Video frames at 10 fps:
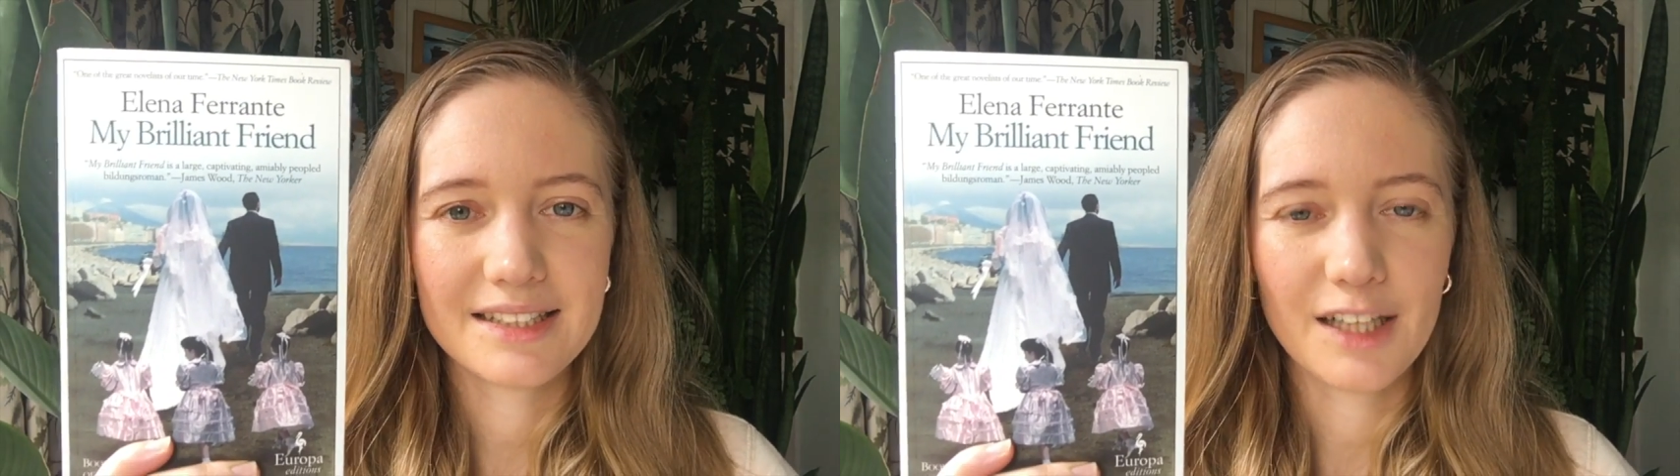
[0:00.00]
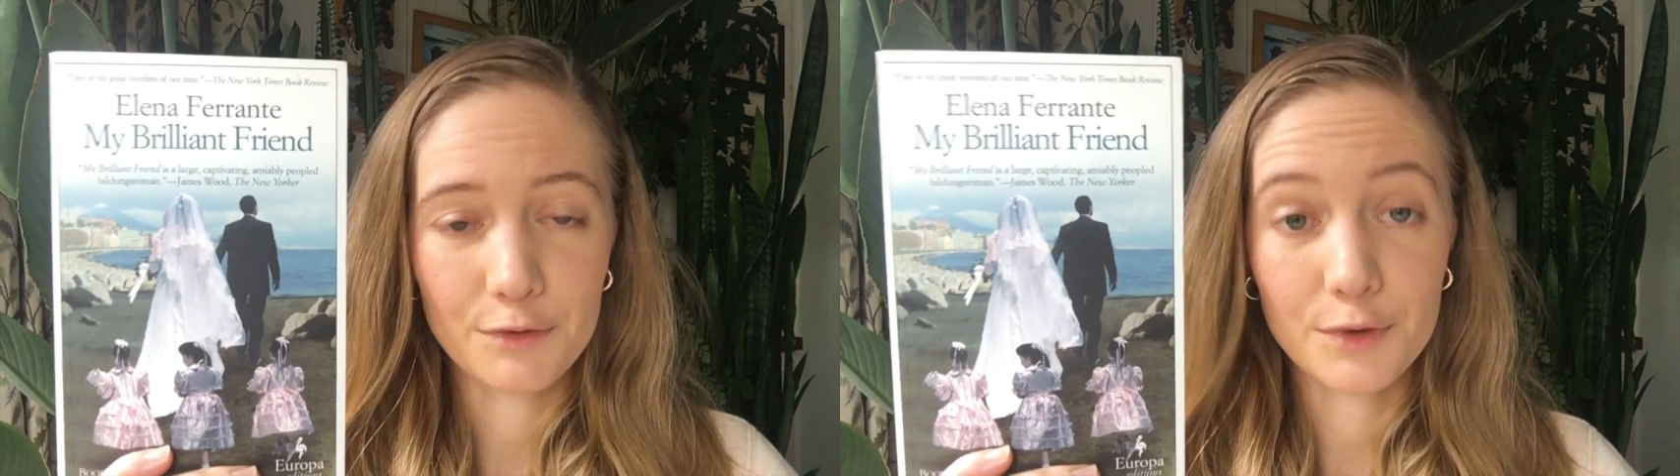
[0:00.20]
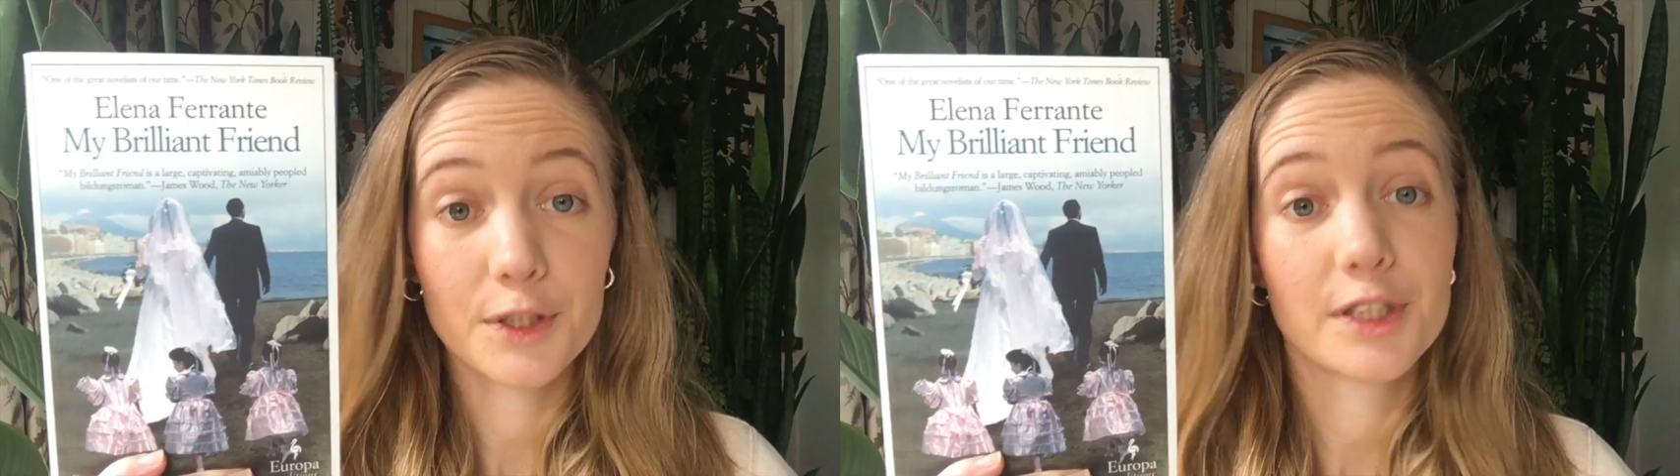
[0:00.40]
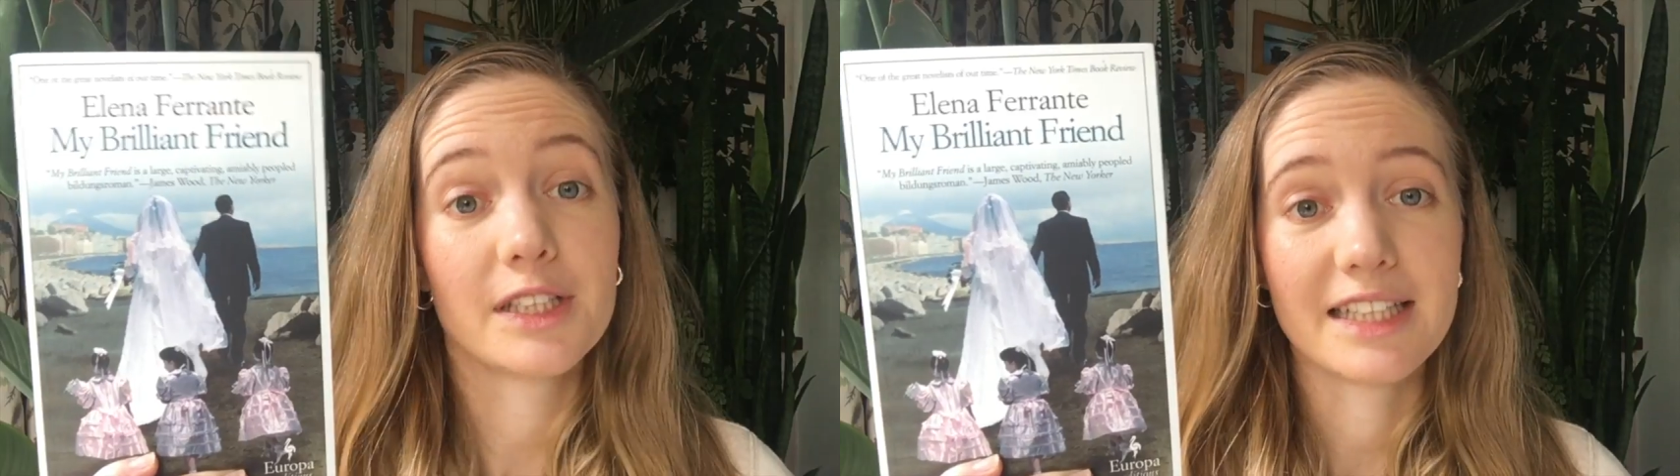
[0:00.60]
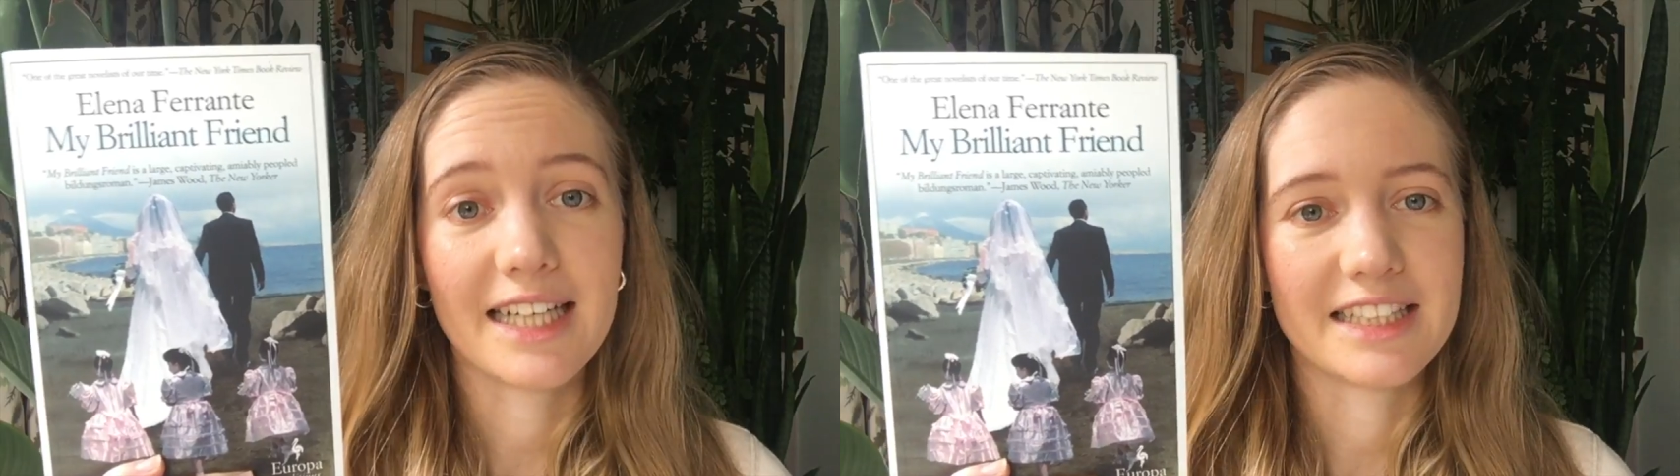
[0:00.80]

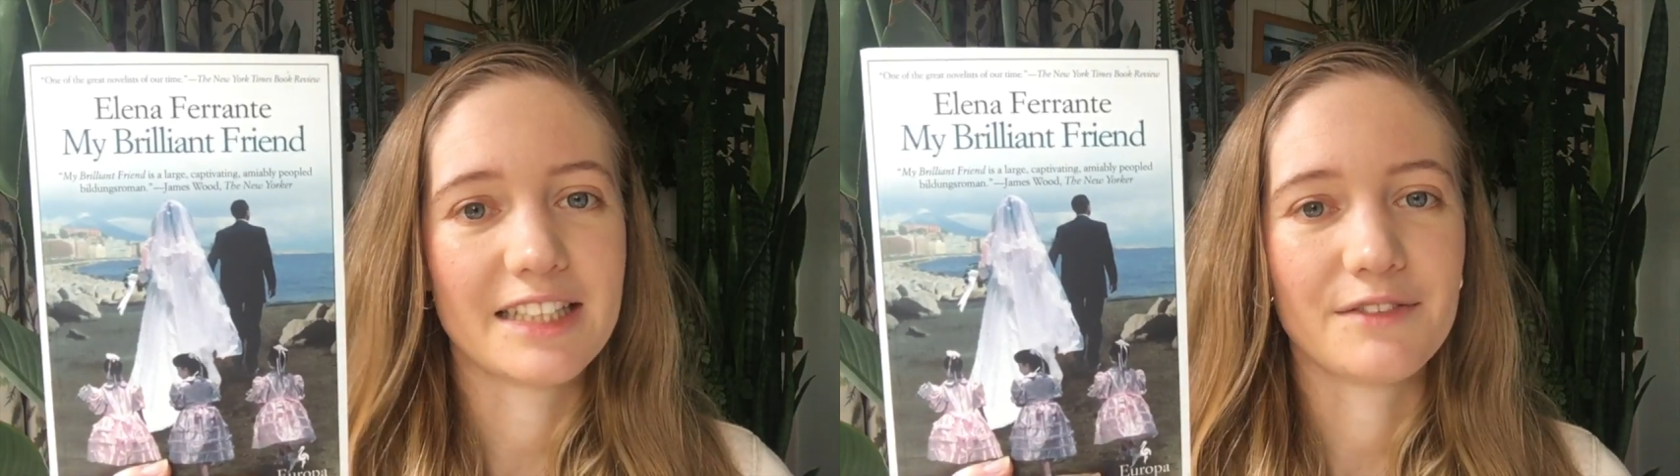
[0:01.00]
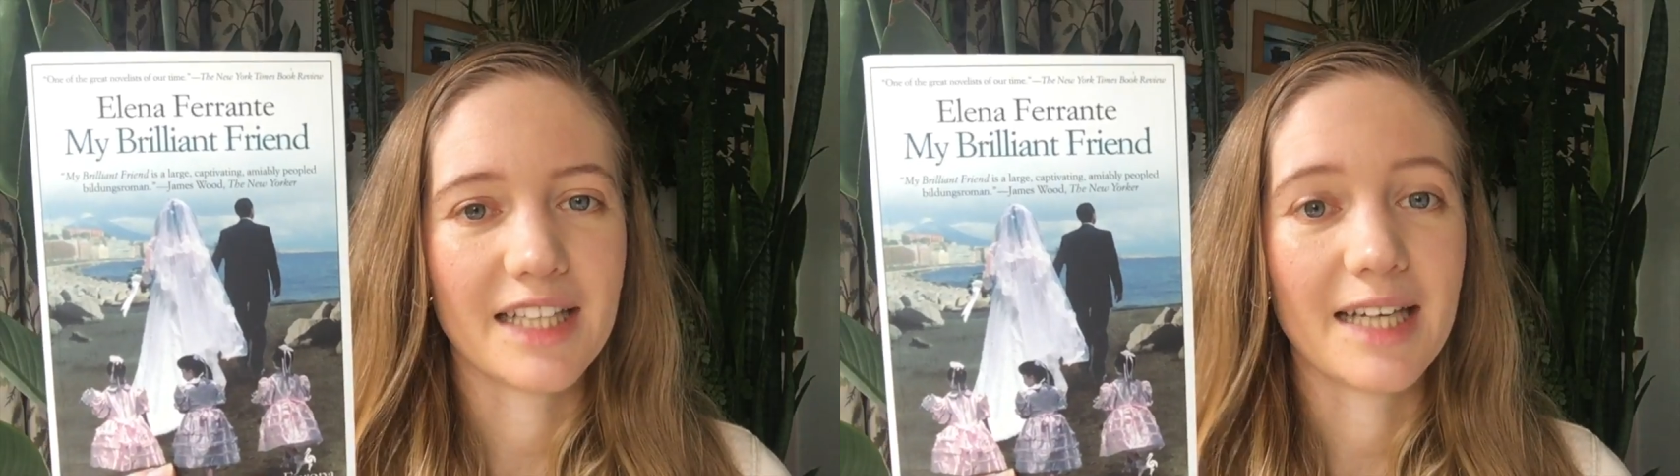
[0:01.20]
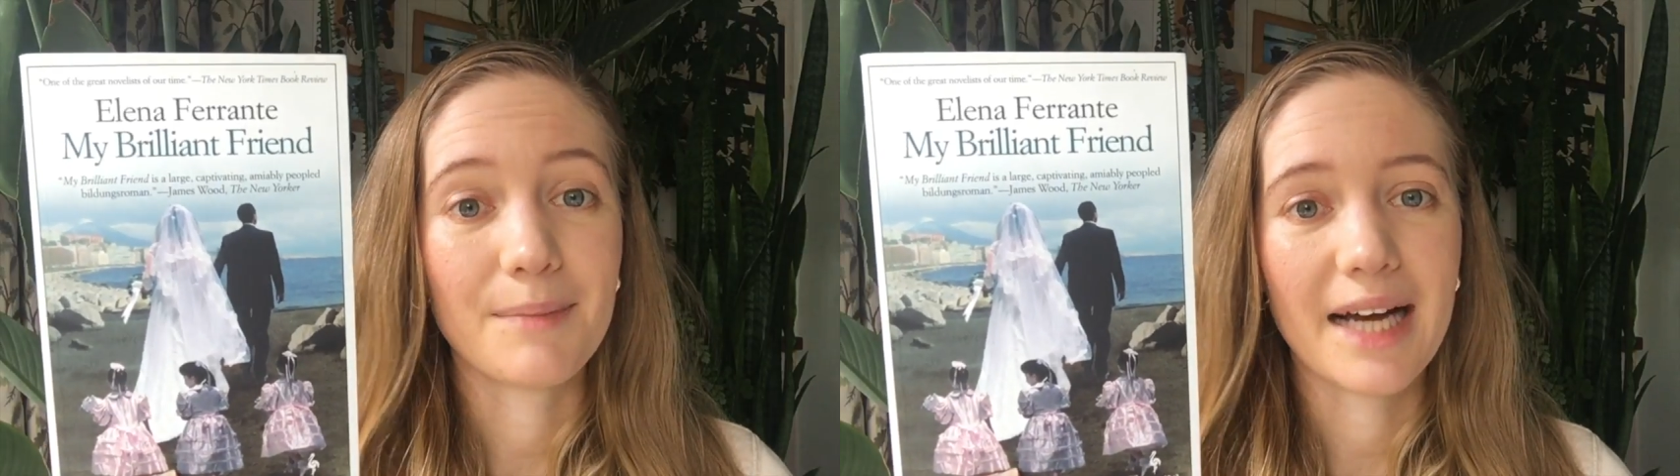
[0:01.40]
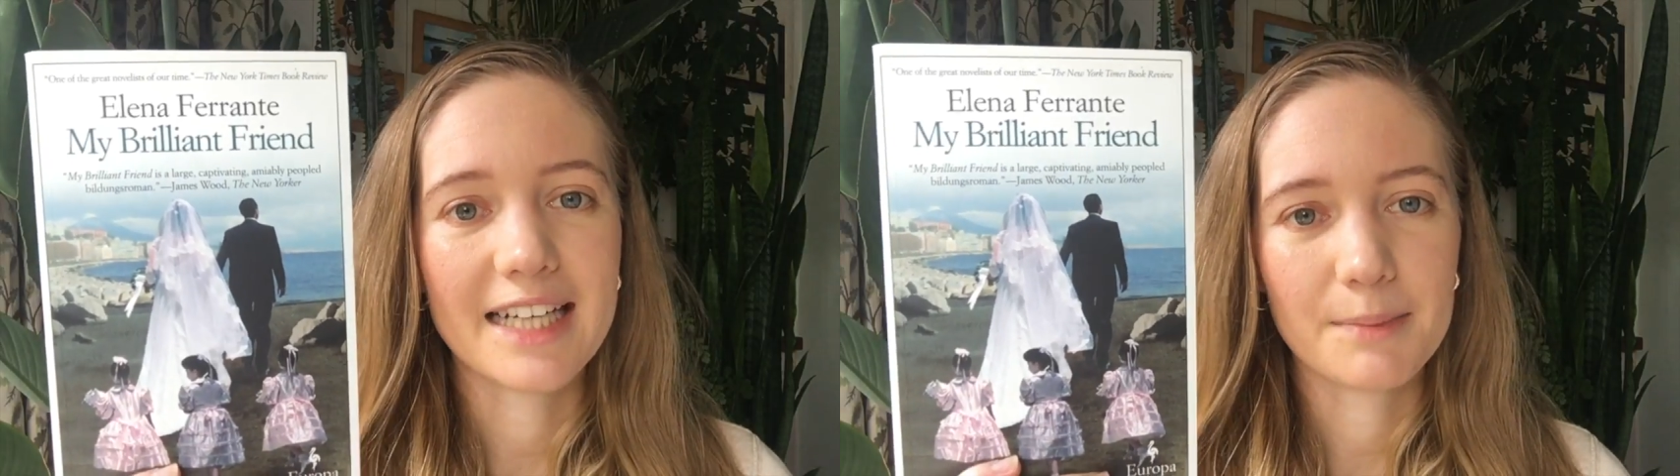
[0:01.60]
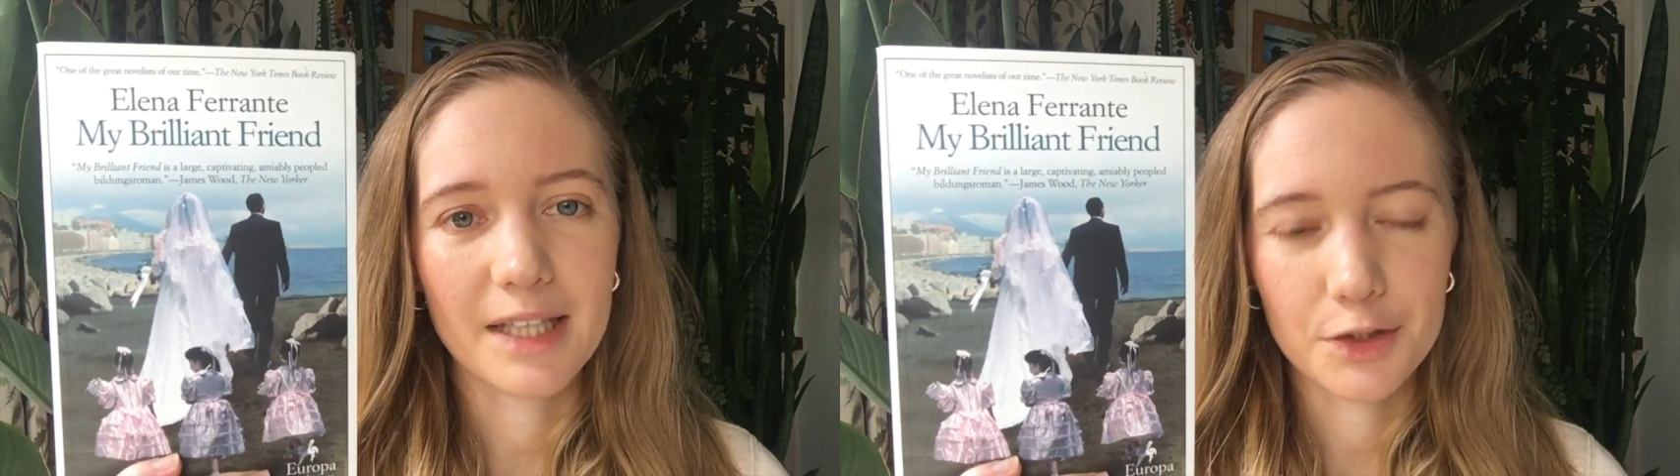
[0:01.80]
unfortunately, negatively
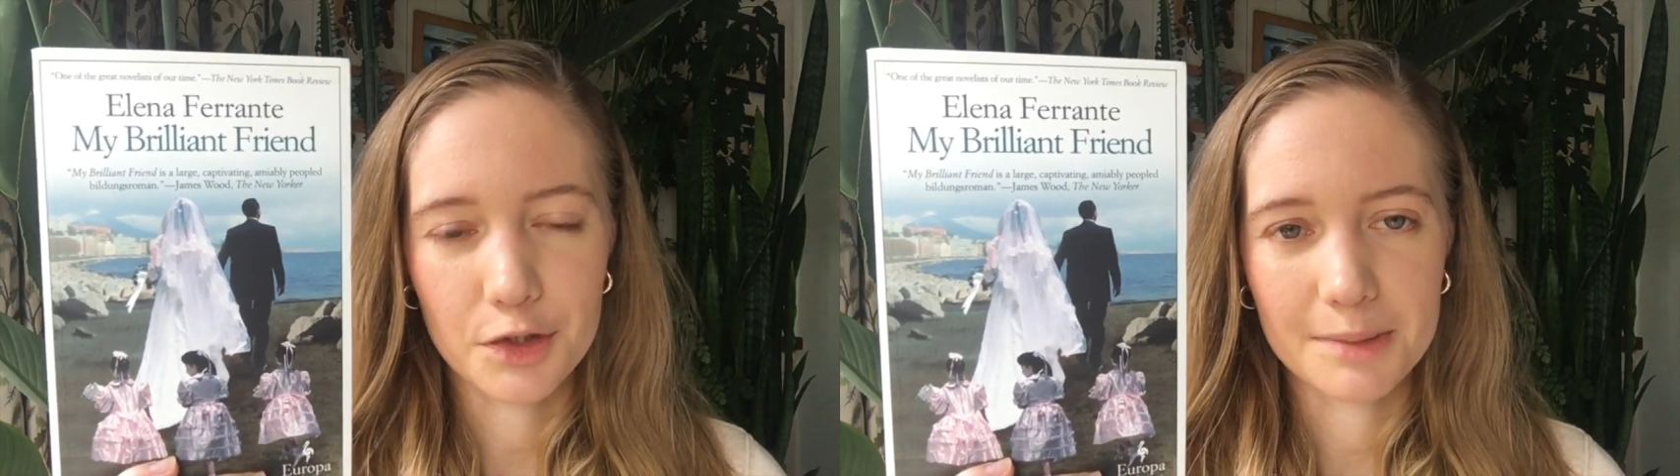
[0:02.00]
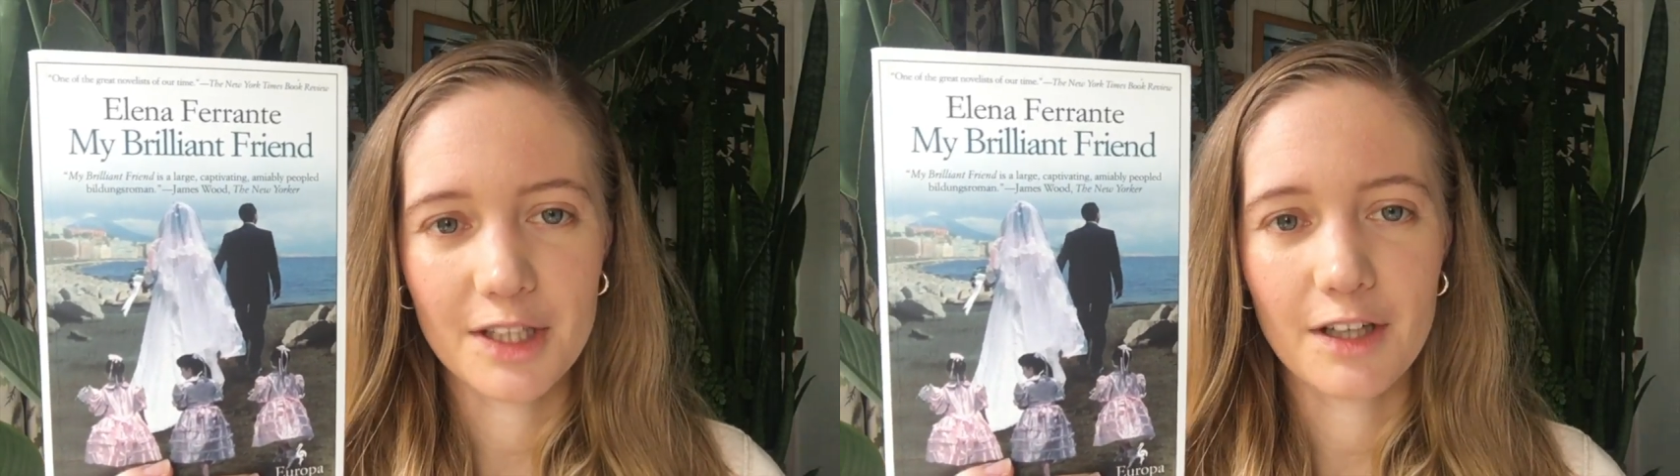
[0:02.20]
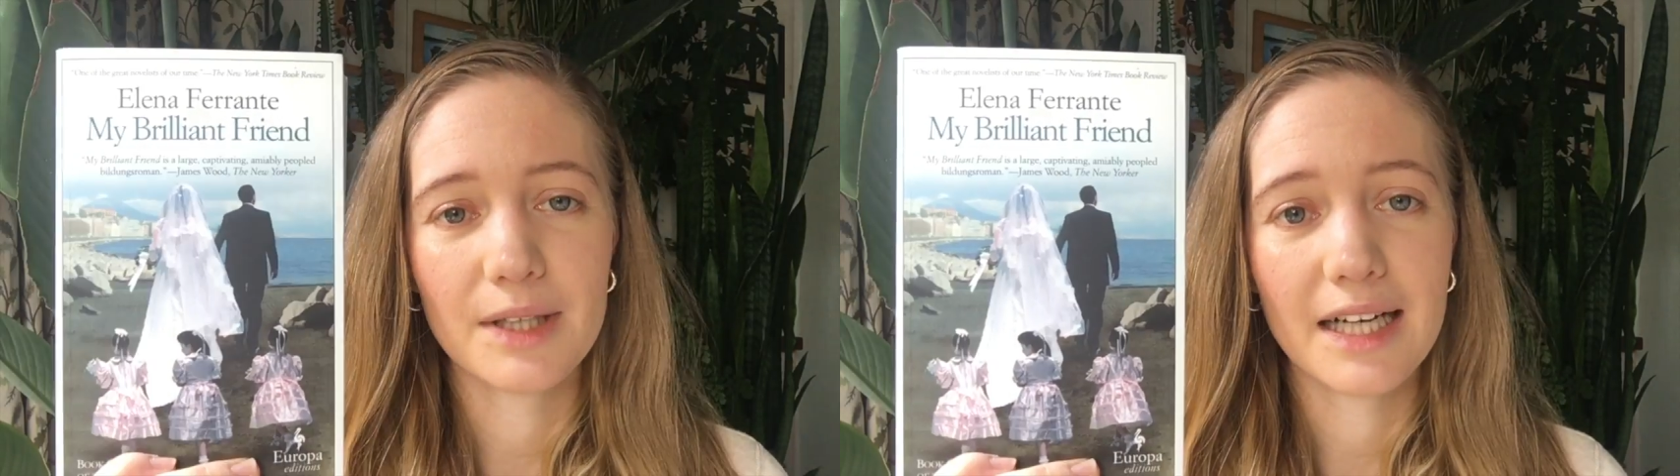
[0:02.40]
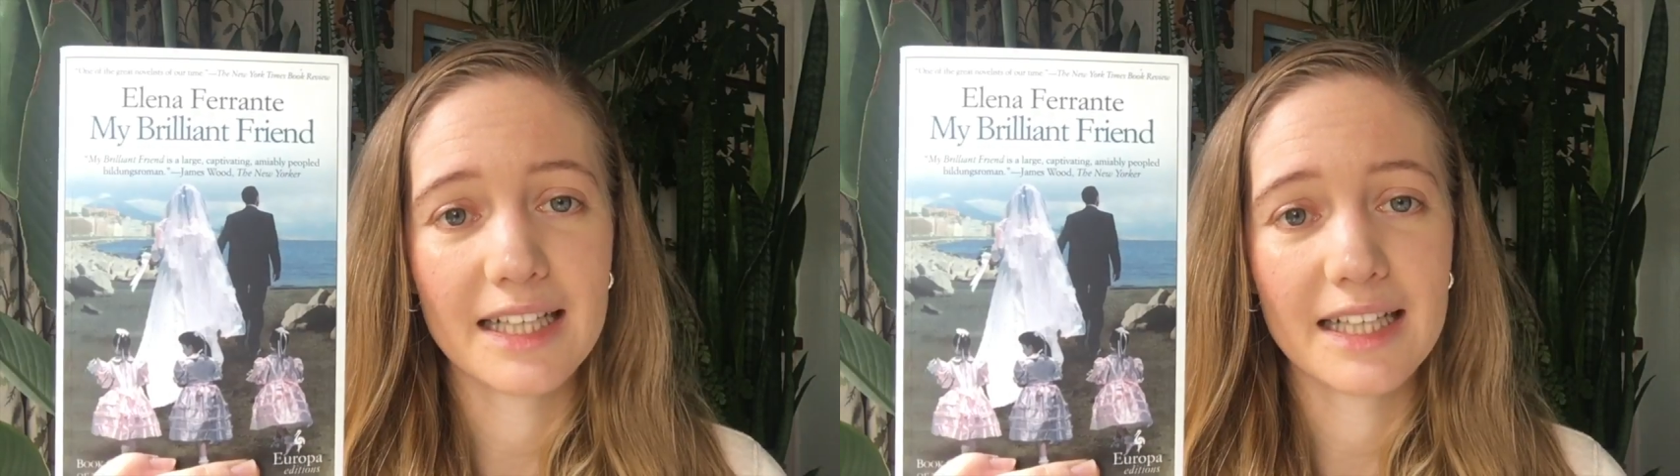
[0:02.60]
impact my enjoyment of it.